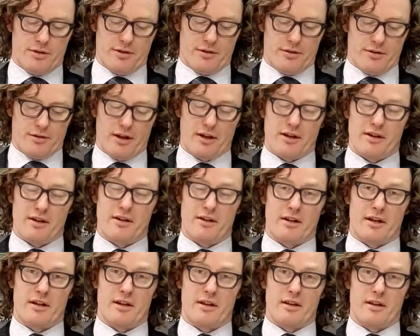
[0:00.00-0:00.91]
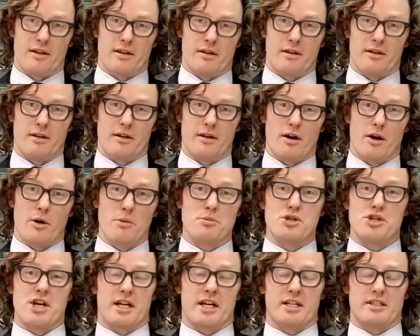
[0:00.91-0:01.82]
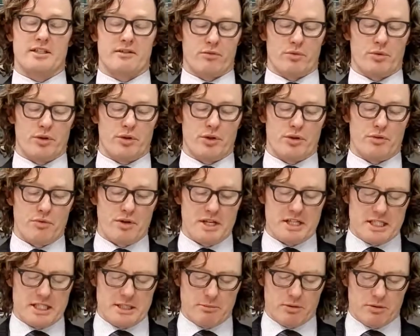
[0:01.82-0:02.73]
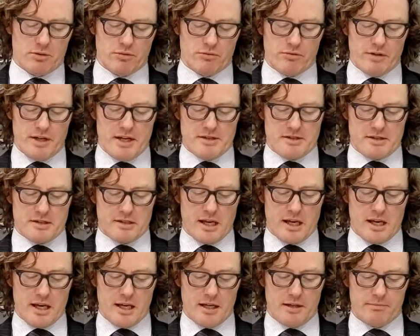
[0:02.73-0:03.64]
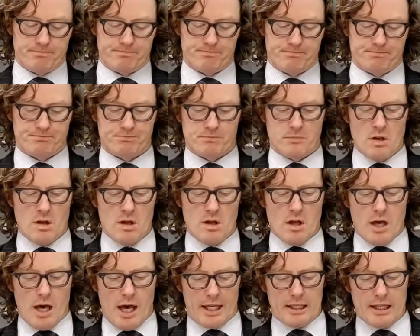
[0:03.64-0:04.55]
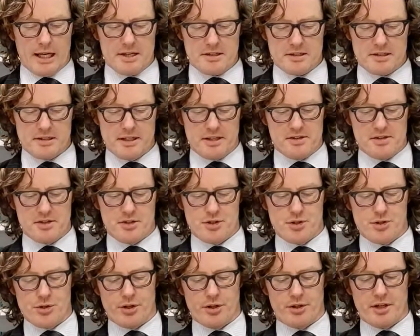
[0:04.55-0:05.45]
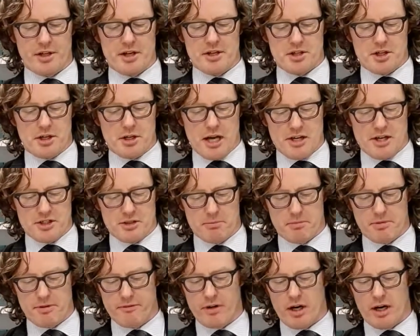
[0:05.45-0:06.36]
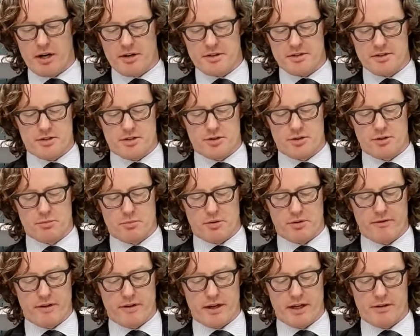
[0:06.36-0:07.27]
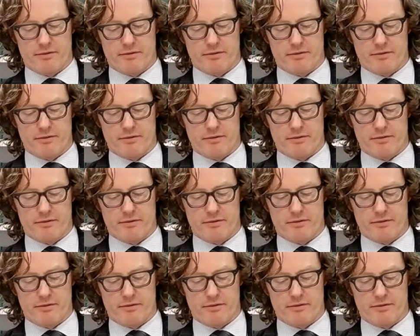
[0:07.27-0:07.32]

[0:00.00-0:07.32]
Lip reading: that the objective word reasonable rears its head. And lastly, there's a duty on the education providers to prevent